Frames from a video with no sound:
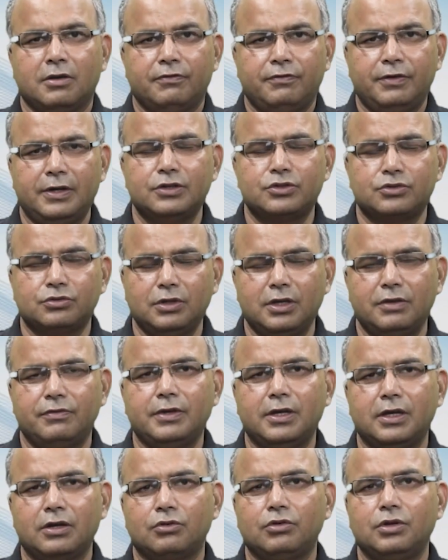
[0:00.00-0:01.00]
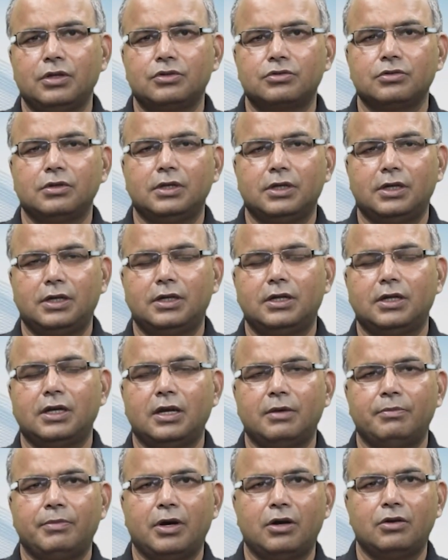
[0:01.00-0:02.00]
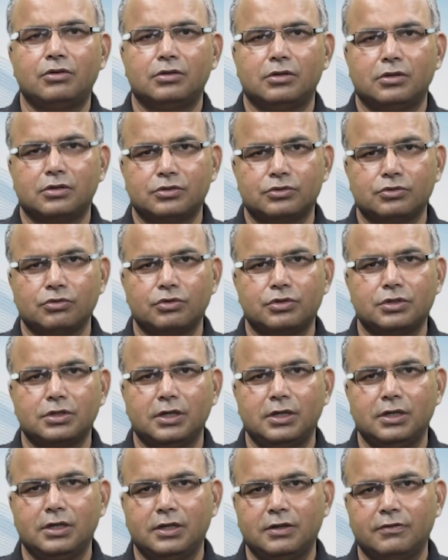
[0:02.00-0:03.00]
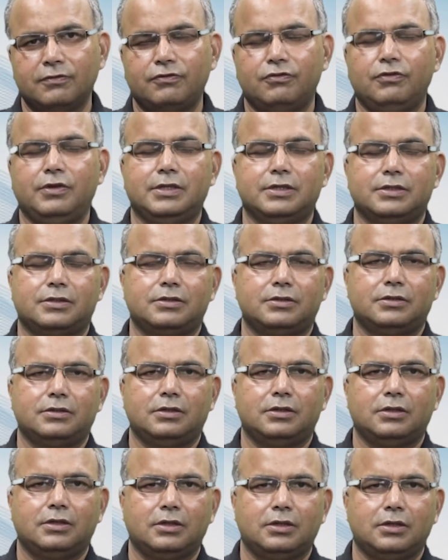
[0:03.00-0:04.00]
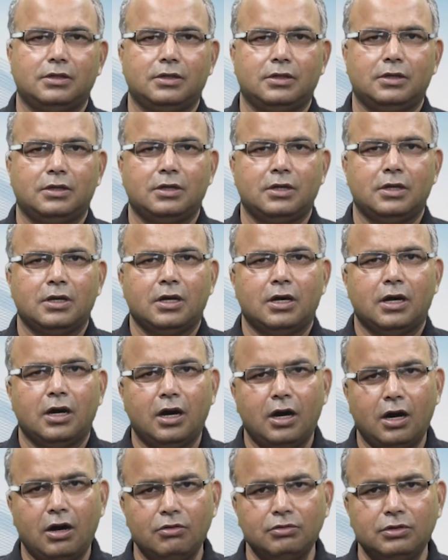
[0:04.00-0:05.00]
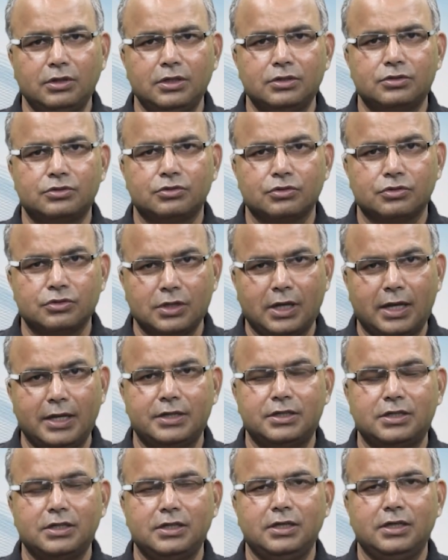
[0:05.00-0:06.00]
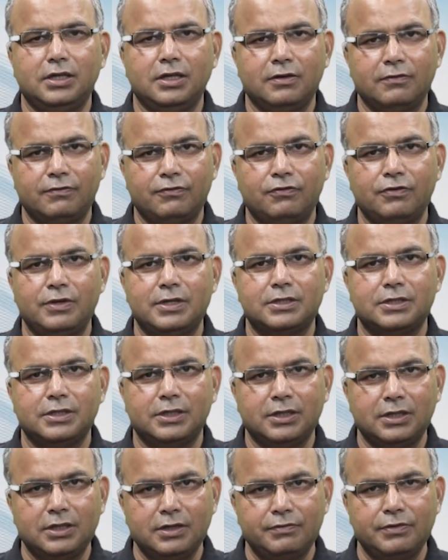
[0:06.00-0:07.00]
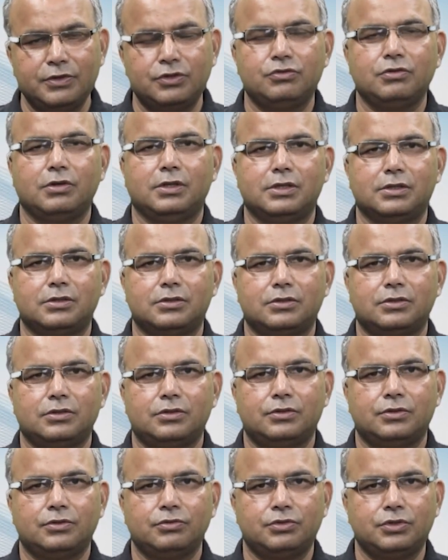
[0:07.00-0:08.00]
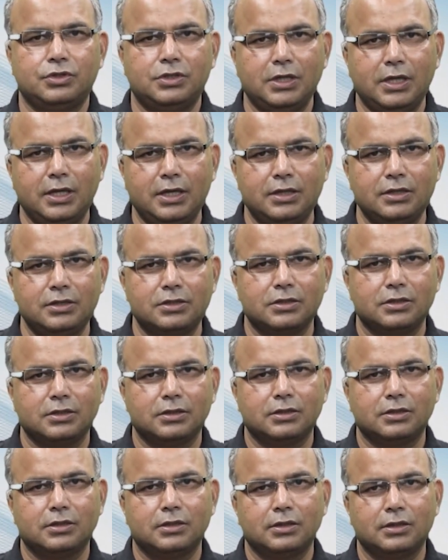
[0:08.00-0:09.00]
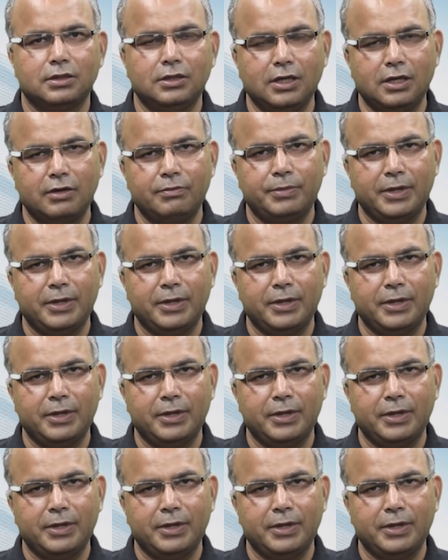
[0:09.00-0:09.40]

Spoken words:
Friends, today we are going to learn about social influence. How the society influences individuals to change their